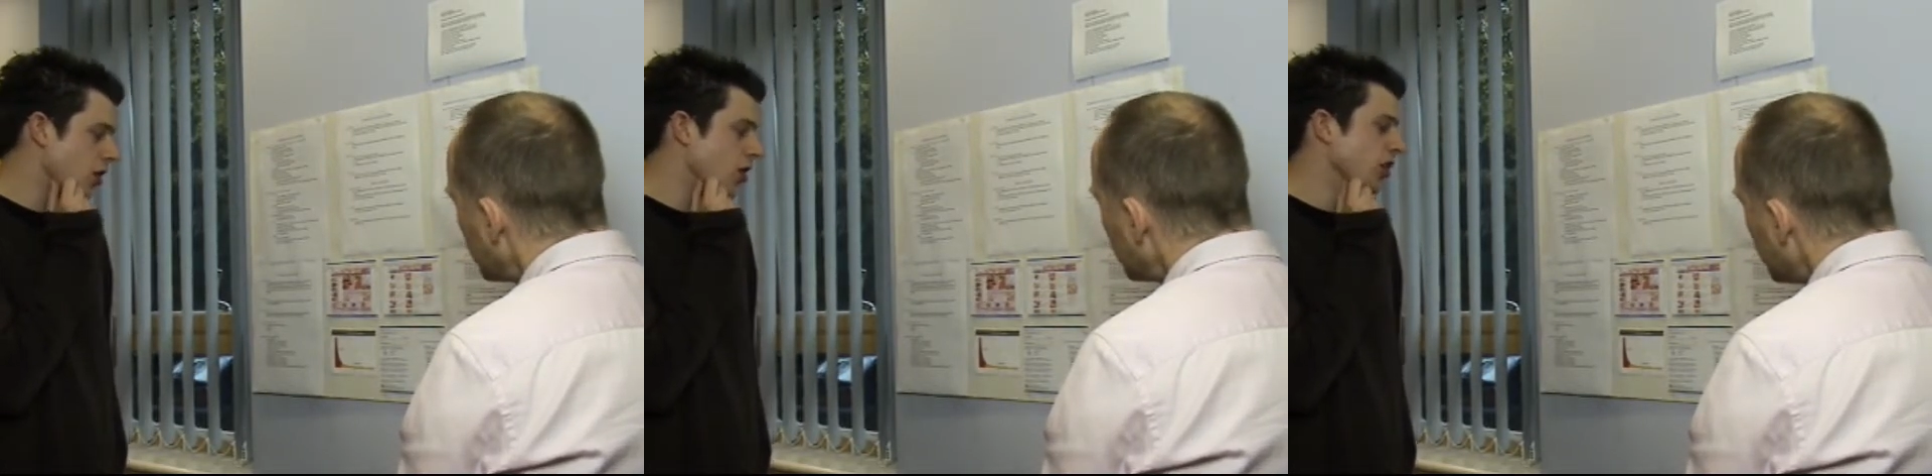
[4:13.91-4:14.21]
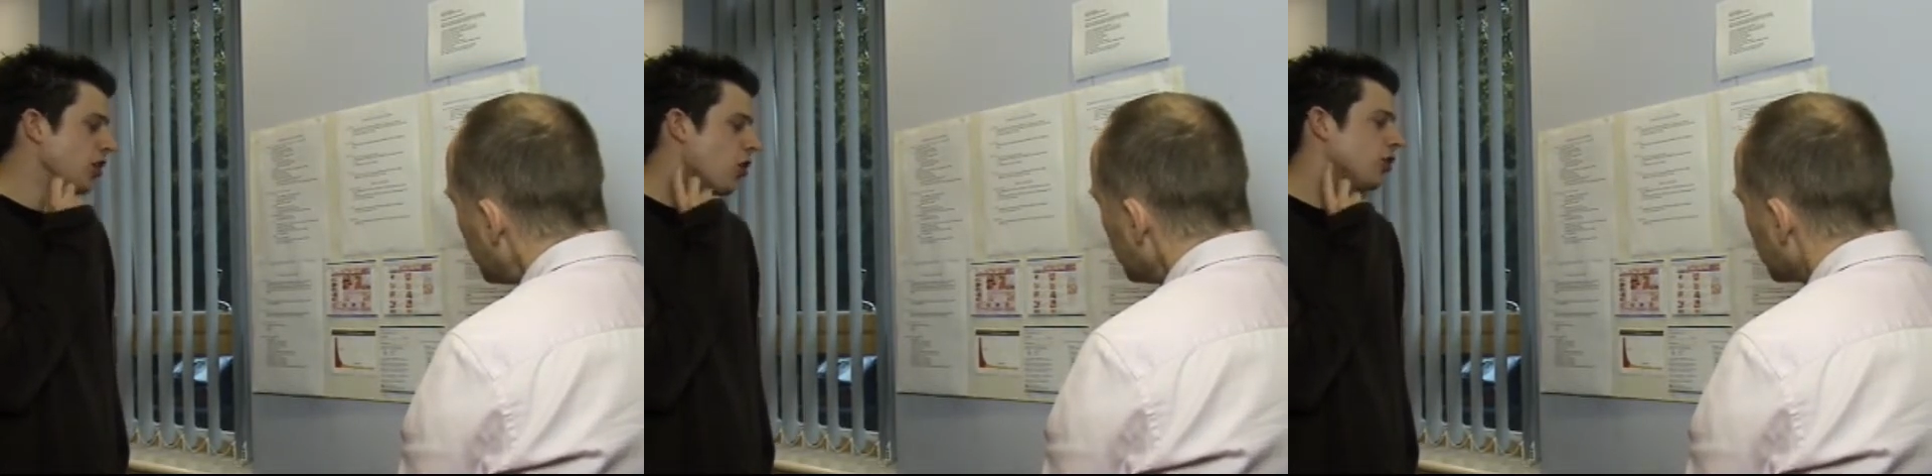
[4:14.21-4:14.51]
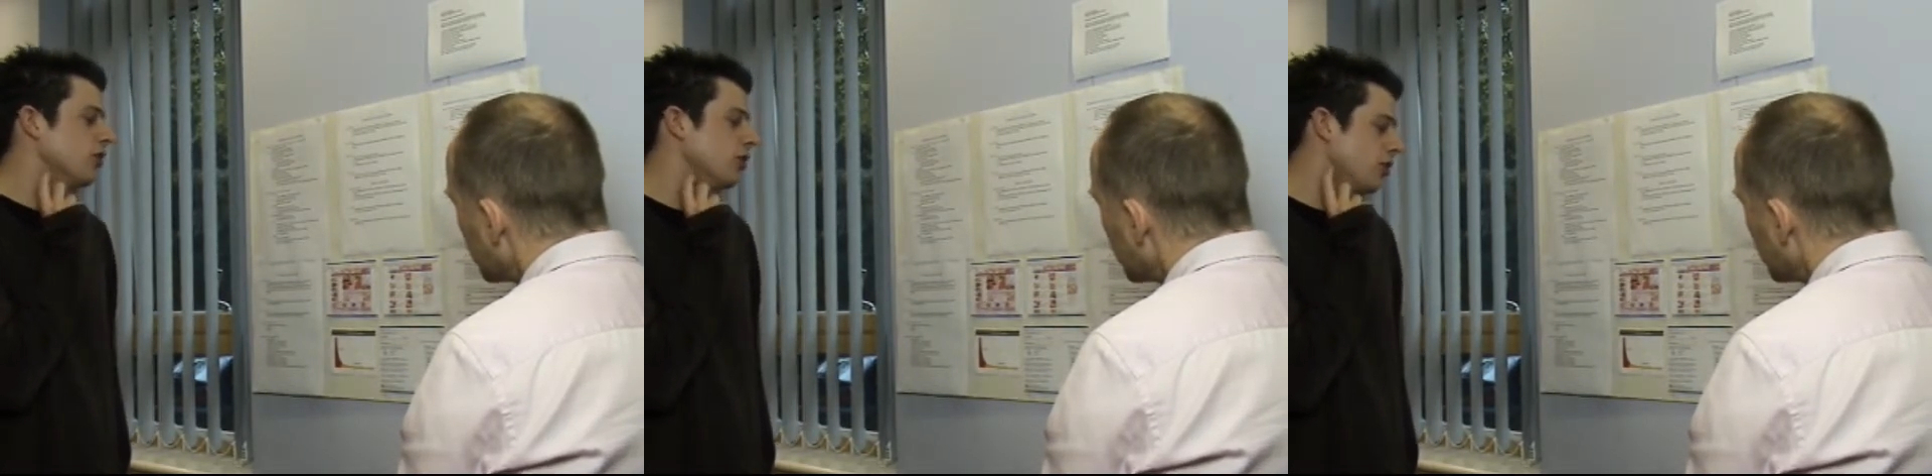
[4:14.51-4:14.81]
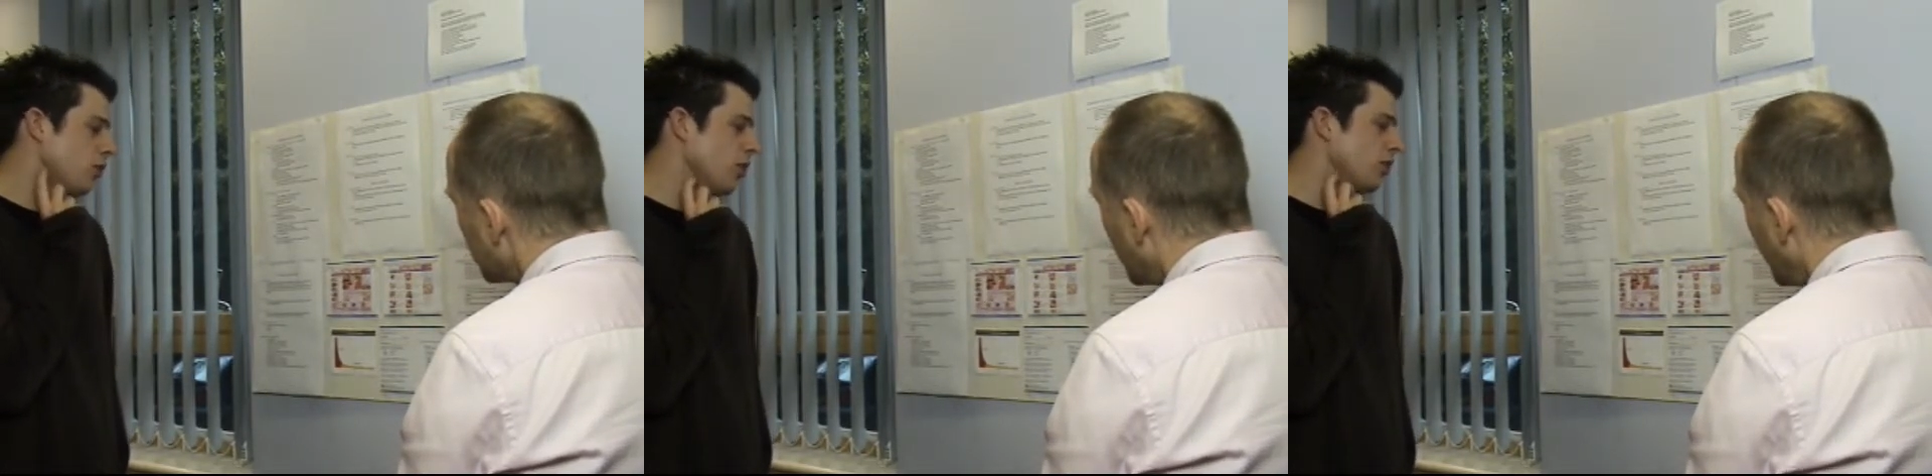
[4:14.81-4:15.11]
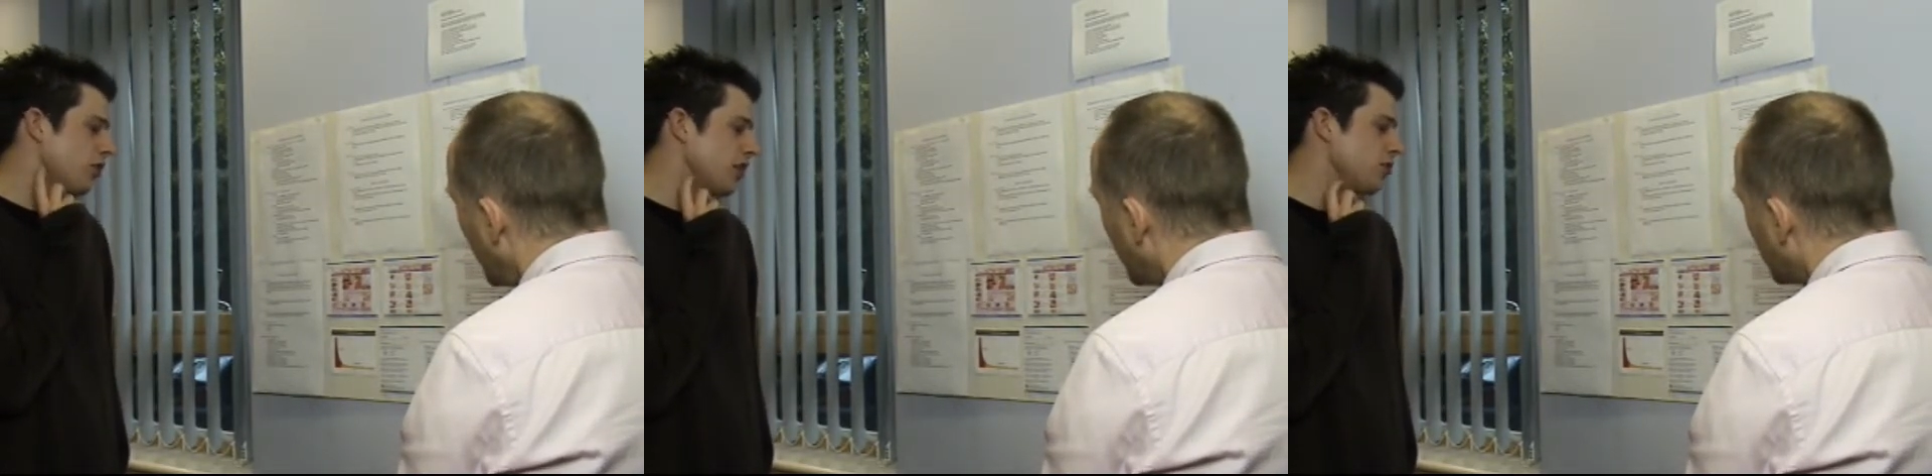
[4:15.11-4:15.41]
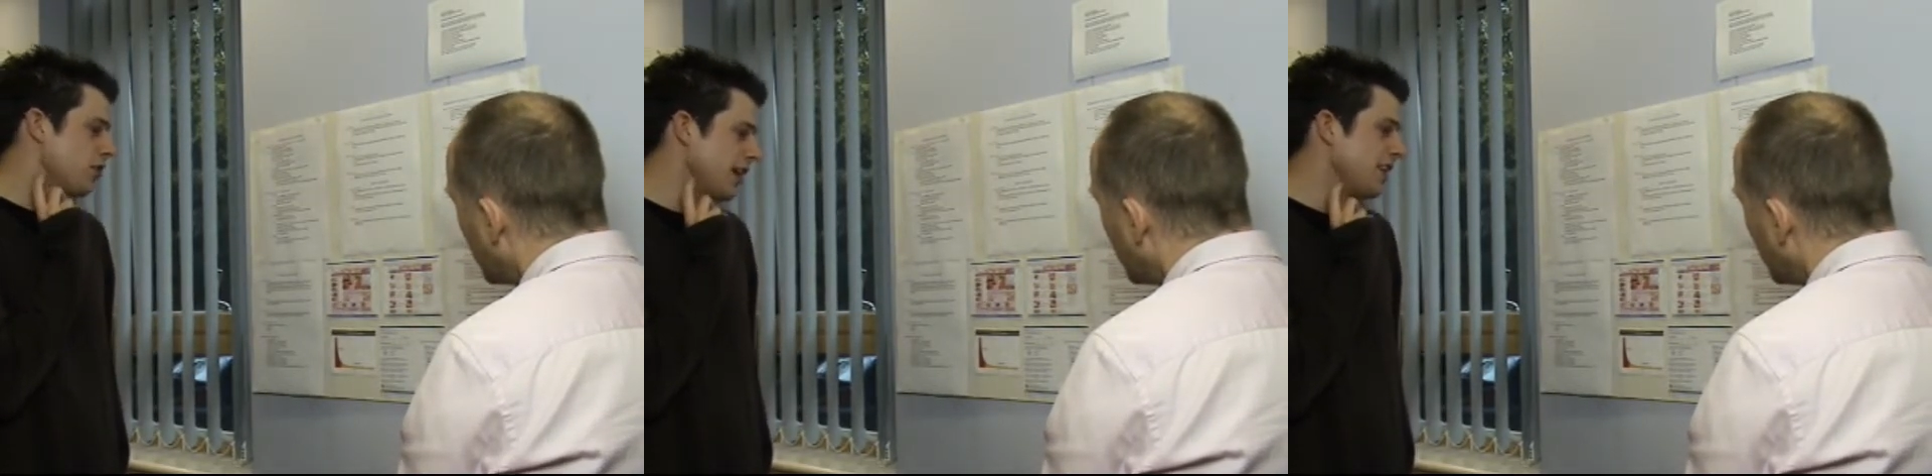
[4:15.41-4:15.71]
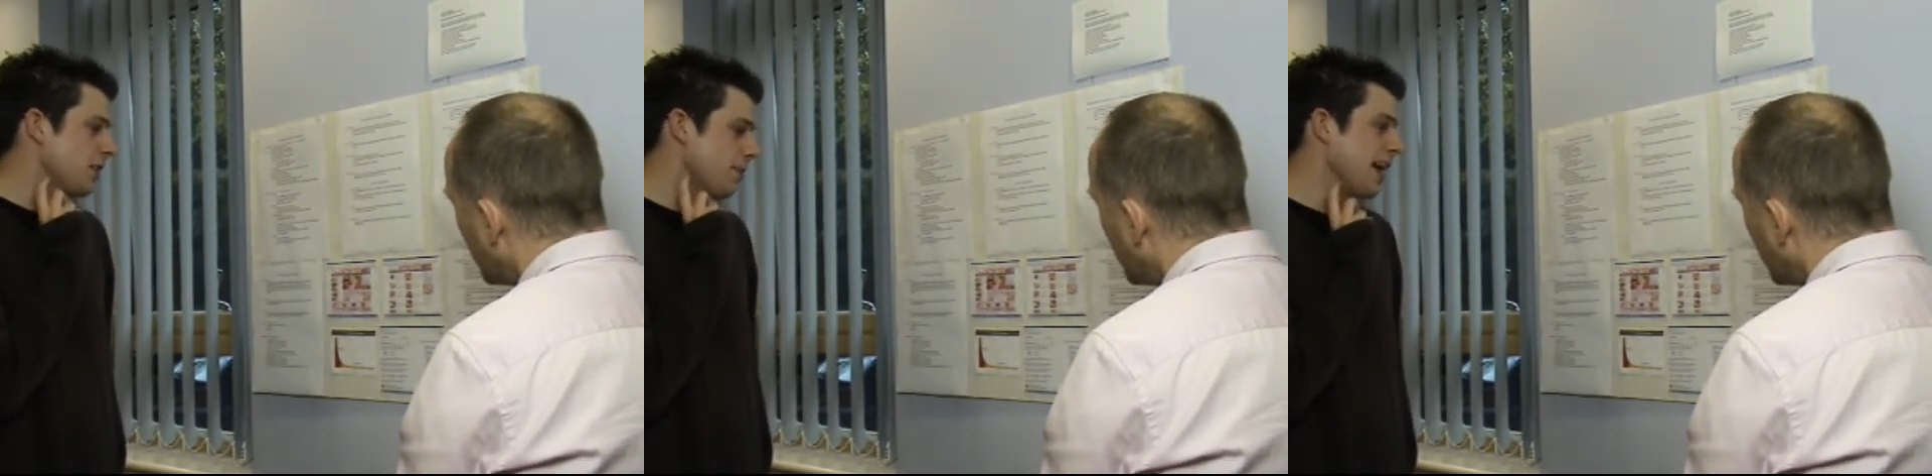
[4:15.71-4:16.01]
early on once they
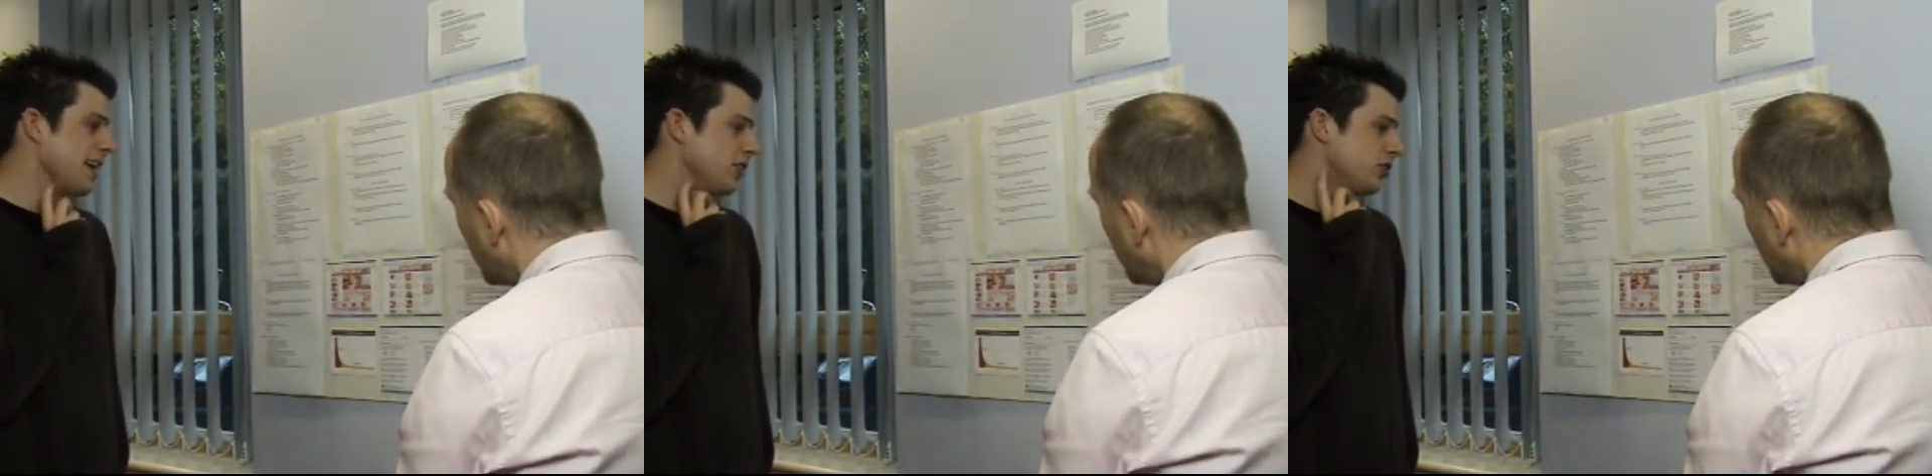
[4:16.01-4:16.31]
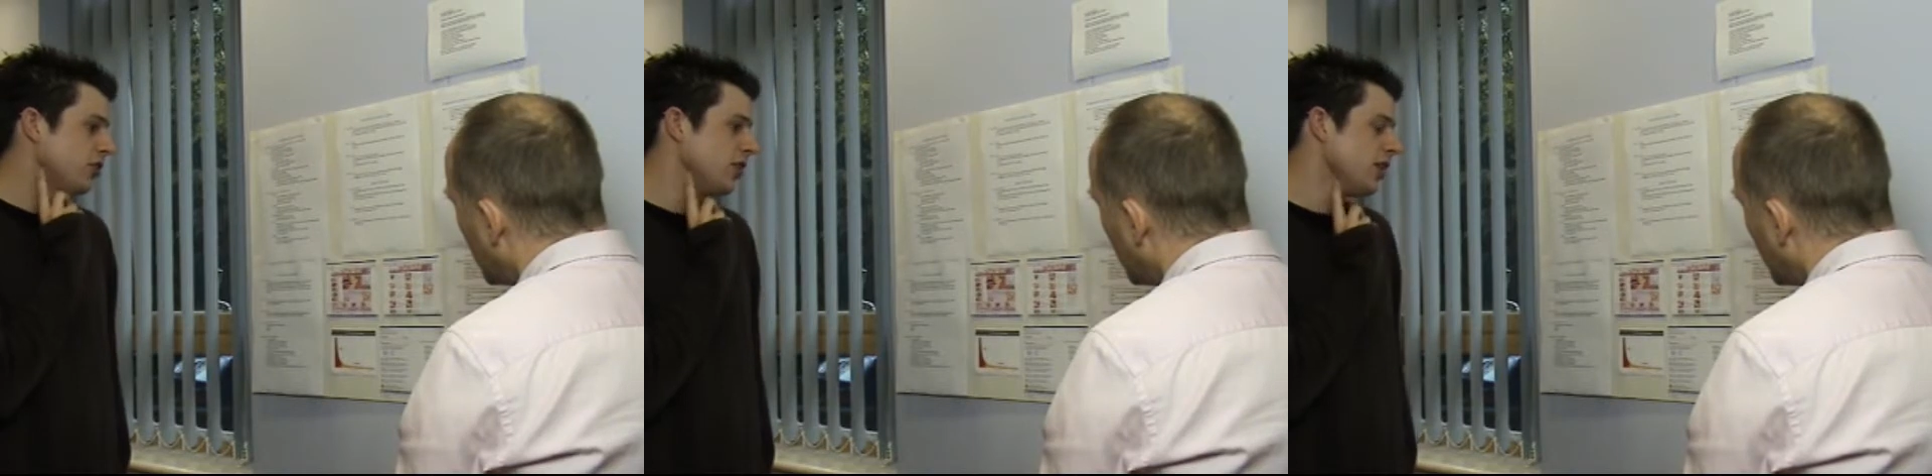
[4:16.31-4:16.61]
hit the page.